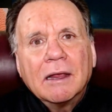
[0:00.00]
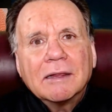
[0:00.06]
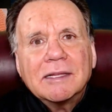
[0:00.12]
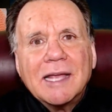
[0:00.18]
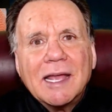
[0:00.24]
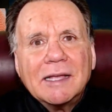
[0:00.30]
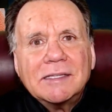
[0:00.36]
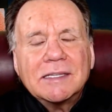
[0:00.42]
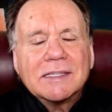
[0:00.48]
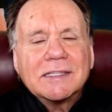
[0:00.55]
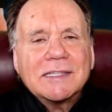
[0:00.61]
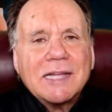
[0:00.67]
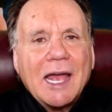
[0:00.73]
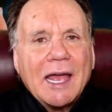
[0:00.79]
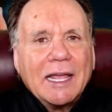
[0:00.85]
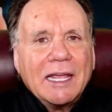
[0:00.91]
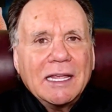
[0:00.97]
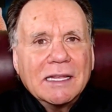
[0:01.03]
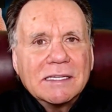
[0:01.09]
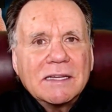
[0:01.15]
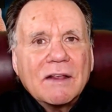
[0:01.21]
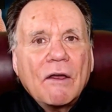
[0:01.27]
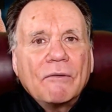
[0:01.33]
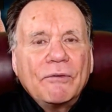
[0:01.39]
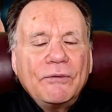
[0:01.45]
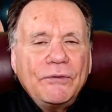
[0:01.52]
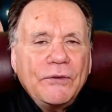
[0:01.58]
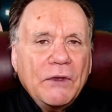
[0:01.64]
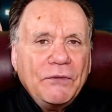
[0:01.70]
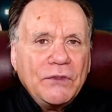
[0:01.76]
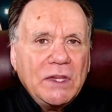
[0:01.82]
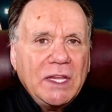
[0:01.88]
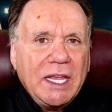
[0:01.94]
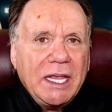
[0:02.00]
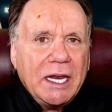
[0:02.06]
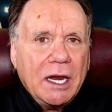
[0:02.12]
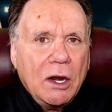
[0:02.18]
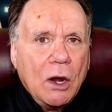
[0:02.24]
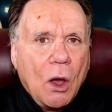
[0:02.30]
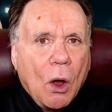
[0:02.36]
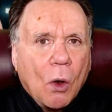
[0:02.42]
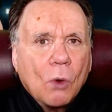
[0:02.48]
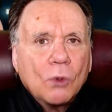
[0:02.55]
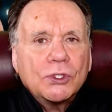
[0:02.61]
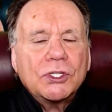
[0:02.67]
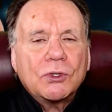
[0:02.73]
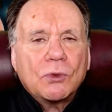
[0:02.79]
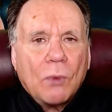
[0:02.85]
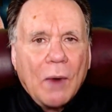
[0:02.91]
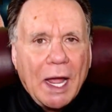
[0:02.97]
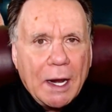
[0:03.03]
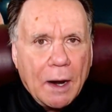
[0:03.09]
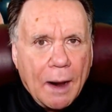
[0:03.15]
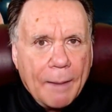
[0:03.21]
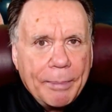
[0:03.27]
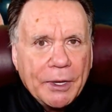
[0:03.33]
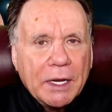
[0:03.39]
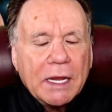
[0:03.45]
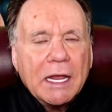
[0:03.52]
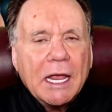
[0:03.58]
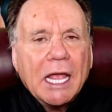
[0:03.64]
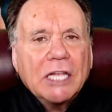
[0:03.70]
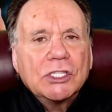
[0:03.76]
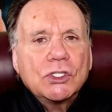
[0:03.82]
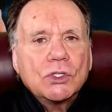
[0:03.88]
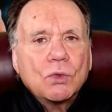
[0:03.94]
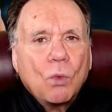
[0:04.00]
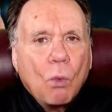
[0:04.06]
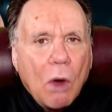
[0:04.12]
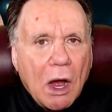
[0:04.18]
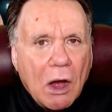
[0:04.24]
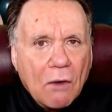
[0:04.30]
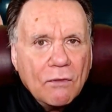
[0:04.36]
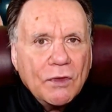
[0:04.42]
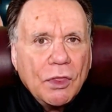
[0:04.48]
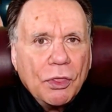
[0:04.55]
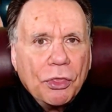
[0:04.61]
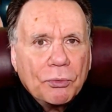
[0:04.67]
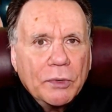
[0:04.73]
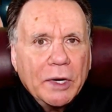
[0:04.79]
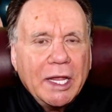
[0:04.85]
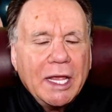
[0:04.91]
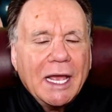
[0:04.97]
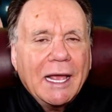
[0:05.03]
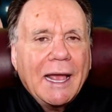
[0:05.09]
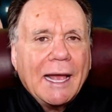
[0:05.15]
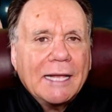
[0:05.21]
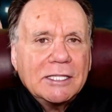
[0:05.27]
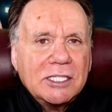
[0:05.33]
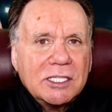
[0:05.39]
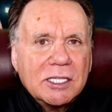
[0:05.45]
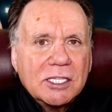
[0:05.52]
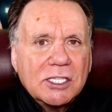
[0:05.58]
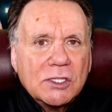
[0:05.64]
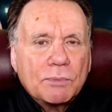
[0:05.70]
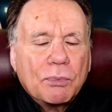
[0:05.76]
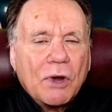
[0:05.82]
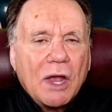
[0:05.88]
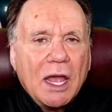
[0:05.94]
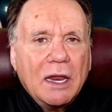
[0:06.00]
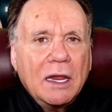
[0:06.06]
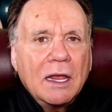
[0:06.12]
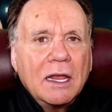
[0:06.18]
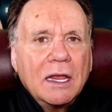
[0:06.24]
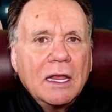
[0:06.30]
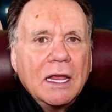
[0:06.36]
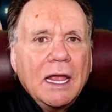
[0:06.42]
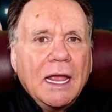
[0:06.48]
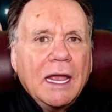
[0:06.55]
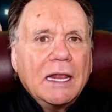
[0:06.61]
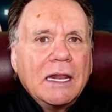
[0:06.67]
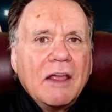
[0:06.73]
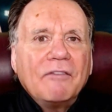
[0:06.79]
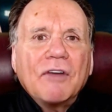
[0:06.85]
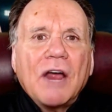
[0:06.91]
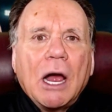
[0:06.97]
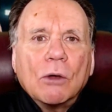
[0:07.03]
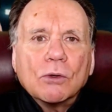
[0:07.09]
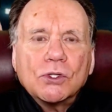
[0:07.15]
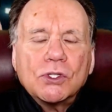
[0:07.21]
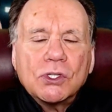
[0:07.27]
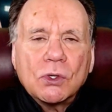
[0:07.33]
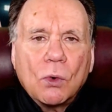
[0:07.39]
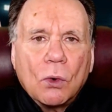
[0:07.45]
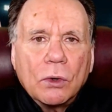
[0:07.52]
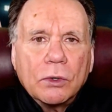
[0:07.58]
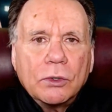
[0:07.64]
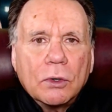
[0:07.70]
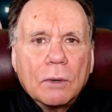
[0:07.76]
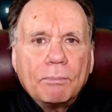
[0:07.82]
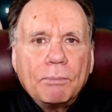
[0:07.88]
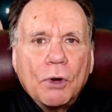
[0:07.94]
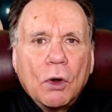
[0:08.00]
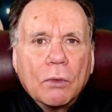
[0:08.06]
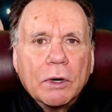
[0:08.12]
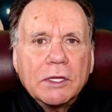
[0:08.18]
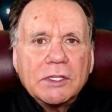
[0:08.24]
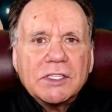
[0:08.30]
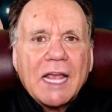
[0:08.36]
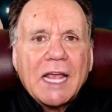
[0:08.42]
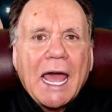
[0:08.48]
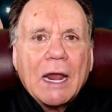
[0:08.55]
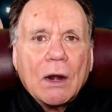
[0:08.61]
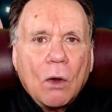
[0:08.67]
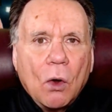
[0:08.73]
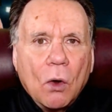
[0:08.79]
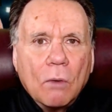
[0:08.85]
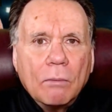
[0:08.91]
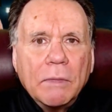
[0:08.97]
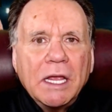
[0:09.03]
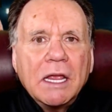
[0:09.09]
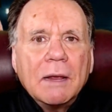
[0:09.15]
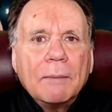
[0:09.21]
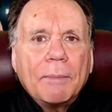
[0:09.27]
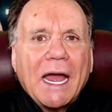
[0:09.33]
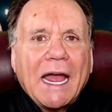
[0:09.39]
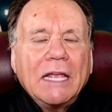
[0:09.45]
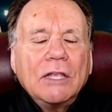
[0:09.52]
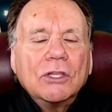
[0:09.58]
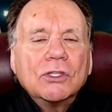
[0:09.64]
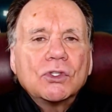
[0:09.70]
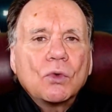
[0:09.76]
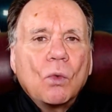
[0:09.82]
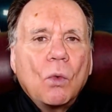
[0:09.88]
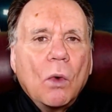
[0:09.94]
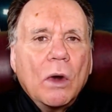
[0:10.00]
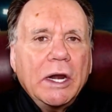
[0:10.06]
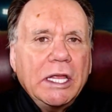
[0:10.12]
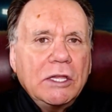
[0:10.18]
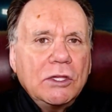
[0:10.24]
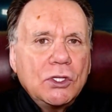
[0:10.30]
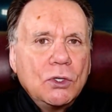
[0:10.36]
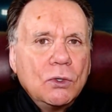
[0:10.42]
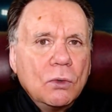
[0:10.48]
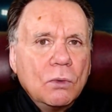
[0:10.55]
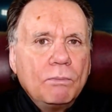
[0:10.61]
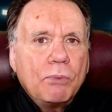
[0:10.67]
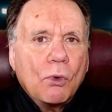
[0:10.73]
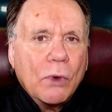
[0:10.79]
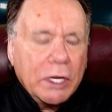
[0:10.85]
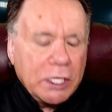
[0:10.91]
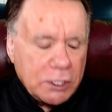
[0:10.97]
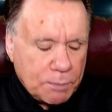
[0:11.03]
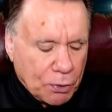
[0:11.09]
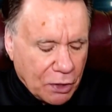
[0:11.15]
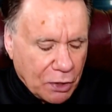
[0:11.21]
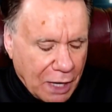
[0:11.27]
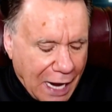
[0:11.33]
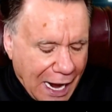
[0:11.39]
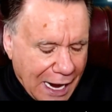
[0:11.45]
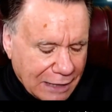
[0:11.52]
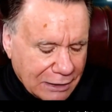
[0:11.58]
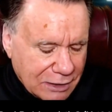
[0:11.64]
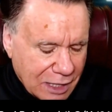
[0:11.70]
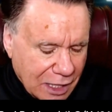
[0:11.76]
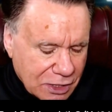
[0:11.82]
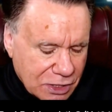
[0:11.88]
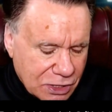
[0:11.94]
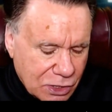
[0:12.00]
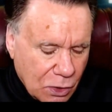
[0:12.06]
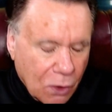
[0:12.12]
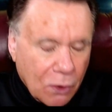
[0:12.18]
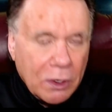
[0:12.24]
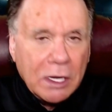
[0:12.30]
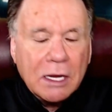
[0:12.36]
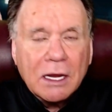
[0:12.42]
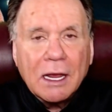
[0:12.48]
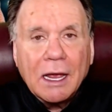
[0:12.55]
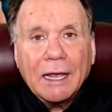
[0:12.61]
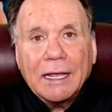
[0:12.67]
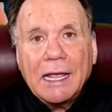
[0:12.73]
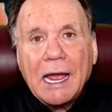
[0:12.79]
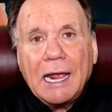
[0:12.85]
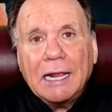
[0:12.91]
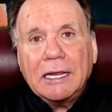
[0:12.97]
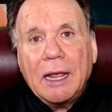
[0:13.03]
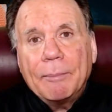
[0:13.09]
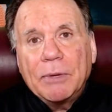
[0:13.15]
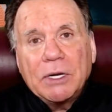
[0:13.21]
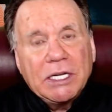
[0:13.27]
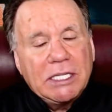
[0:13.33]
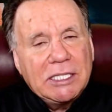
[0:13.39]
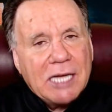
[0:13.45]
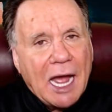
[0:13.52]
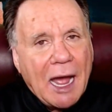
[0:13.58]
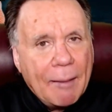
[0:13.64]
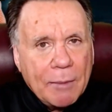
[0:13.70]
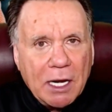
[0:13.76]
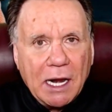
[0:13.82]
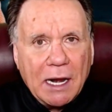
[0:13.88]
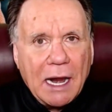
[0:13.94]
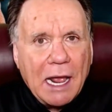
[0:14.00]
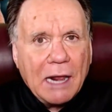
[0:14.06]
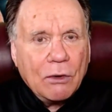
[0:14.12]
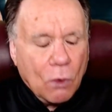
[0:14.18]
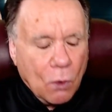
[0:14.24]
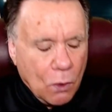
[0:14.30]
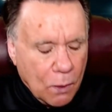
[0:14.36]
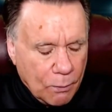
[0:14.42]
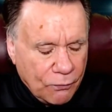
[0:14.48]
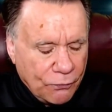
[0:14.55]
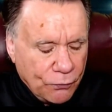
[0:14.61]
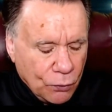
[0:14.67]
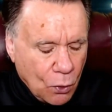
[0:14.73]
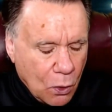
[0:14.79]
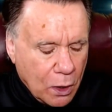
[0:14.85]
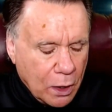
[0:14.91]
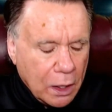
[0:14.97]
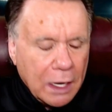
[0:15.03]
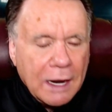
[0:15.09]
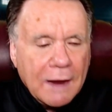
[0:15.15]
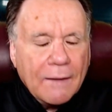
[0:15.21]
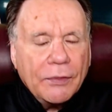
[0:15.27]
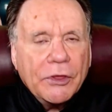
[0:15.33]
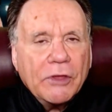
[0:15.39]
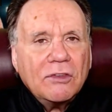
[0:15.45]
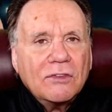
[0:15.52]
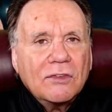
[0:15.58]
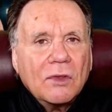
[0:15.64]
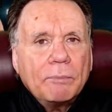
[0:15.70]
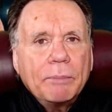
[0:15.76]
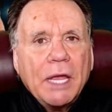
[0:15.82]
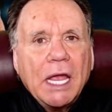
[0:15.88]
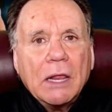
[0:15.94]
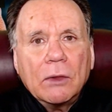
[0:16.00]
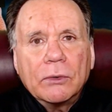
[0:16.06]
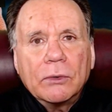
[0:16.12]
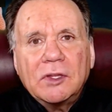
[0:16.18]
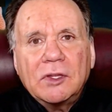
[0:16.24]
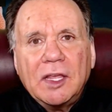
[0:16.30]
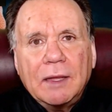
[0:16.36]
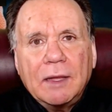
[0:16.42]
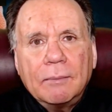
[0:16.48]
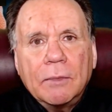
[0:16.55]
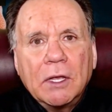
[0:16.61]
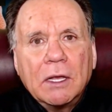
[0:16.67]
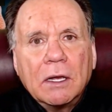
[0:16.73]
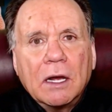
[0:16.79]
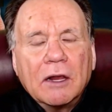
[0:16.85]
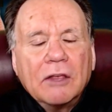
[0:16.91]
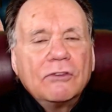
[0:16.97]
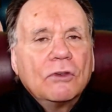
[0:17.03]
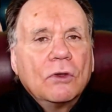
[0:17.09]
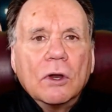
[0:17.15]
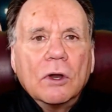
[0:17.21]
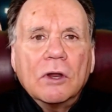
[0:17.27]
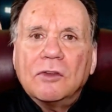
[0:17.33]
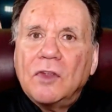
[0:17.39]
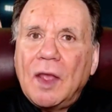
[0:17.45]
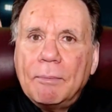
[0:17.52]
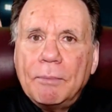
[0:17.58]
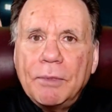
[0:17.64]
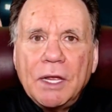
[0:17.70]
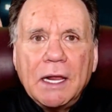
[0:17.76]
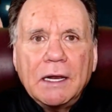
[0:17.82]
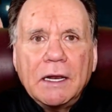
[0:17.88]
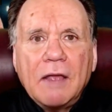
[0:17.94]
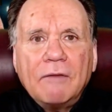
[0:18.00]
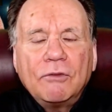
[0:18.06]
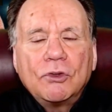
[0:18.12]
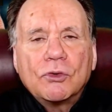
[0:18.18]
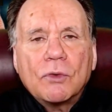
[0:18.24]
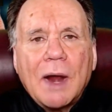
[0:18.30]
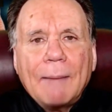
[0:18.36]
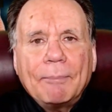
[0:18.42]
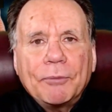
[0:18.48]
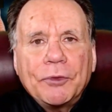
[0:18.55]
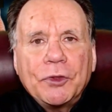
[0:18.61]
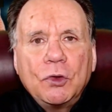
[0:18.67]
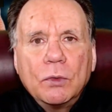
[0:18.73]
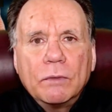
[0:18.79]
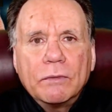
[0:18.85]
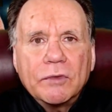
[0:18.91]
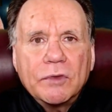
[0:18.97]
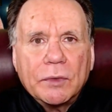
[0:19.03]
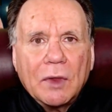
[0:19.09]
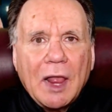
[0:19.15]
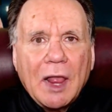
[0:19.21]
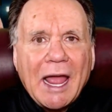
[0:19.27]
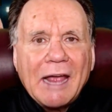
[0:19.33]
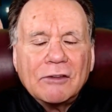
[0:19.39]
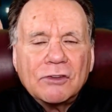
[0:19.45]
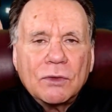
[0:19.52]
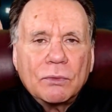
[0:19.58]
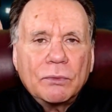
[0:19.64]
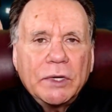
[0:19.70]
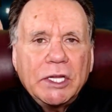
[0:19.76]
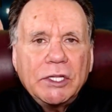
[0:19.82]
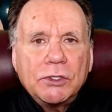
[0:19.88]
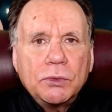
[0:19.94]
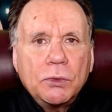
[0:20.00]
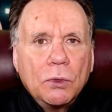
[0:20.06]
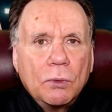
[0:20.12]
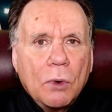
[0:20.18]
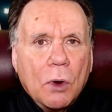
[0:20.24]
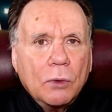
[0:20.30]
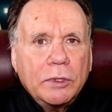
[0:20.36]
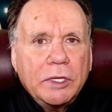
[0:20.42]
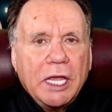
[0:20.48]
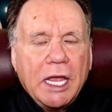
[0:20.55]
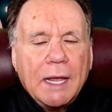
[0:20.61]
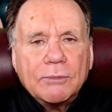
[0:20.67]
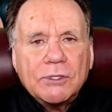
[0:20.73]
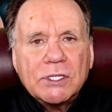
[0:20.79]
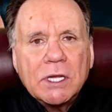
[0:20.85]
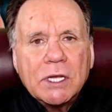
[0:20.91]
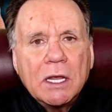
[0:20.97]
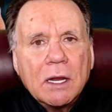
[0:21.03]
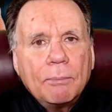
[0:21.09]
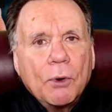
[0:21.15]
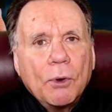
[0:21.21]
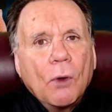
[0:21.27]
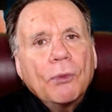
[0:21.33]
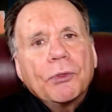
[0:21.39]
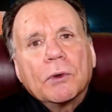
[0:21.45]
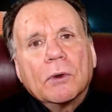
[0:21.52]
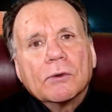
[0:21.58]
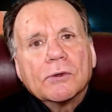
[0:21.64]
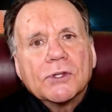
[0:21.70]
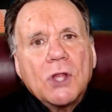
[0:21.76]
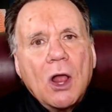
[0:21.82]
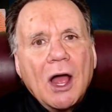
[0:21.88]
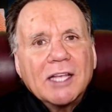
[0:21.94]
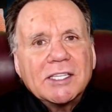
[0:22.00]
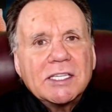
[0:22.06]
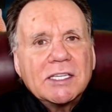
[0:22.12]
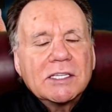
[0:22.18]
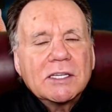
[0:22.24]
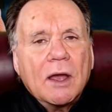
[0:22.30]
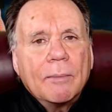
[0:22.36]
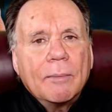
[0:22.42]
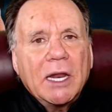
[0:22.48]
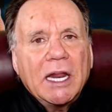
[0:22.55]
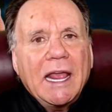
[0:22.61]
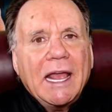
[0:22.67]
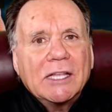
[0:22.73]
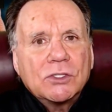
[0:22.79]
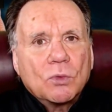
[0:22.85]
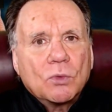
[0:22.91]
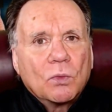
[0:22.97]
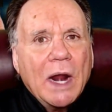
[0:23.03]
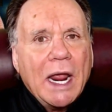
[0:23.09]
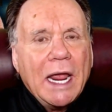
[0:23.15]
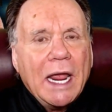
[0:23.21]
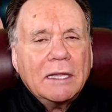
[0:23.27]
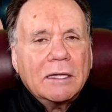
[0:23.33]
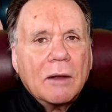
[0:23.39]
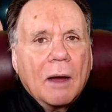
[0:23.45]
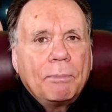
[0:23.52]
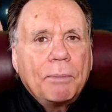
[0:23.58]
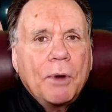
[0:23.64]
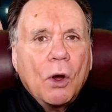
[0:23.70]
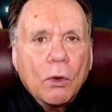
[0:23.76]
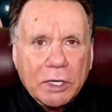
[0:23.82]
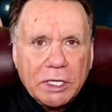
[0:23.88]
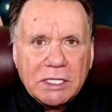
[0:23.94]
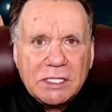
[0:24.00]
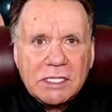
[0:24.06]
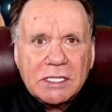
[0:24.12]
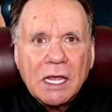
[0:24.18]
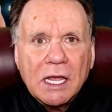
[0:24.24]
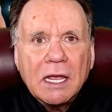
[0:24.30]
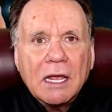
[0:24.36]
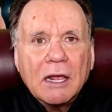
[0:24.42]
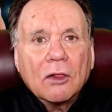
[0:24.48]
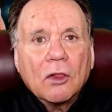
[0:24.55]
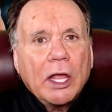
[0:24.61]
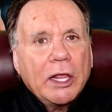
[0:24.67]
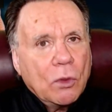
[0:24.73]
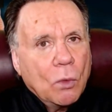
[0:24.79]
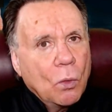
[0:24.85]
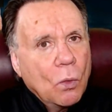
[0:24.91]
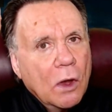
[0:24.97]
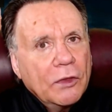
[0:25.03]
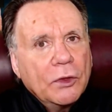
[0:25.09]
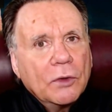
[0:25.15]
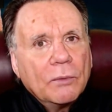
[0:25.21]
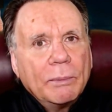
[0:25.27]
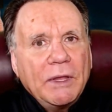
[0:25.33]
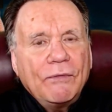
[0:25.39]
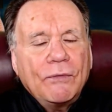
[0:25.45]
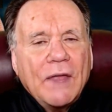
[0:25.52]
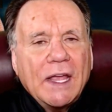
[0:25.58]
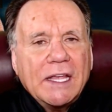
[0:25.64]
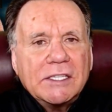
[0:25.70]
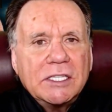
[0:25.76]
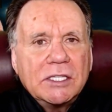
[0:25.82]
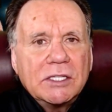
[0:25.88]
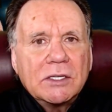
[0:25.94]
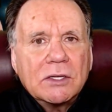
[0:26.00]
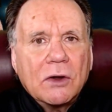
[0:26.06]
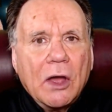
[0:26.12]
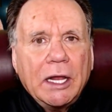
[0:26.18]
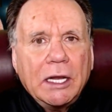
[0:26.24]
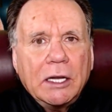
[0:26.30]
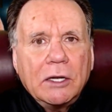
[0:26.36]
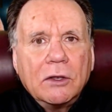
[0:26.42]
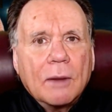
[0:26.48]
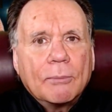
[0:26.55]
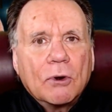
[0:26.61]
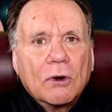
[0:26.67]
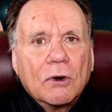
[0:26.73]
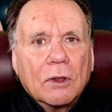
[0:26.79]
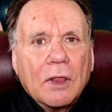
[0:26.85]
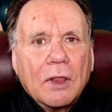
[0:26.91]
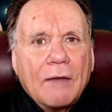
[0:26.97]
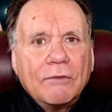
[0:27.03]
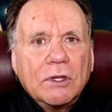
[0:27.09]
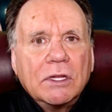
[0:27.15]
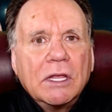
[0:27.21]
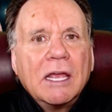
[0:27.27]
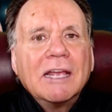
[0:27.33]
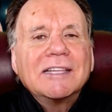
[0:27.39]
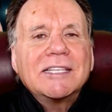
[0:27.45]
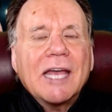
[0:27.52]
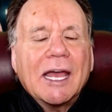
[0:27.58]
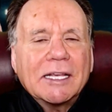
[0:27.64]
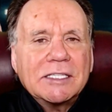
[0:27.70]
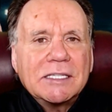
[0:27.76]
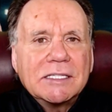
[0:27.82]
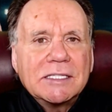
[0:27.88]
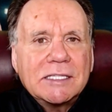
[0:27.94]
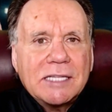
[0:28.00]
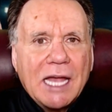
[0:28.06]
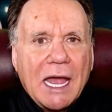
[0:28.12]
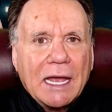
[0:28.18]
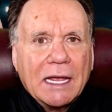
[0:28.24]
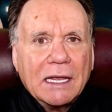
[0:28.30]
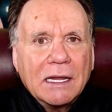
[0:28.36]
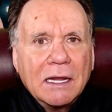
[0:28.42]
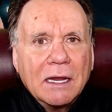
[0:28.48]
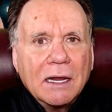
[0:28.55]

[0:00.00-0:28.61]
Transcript: Texas Tech is 15 and 0 straight up and 12 and 3 against the spread, and they've outscored their opponents at home by 22 points per contest. So, again, they've been dominant on their home floor, and this is a Baylor team as good as they've been. They've dropped two of their last three true road games, both of those losses coming against ranked opponents like the one they'll be facing tonight, number 11, Texas Tech.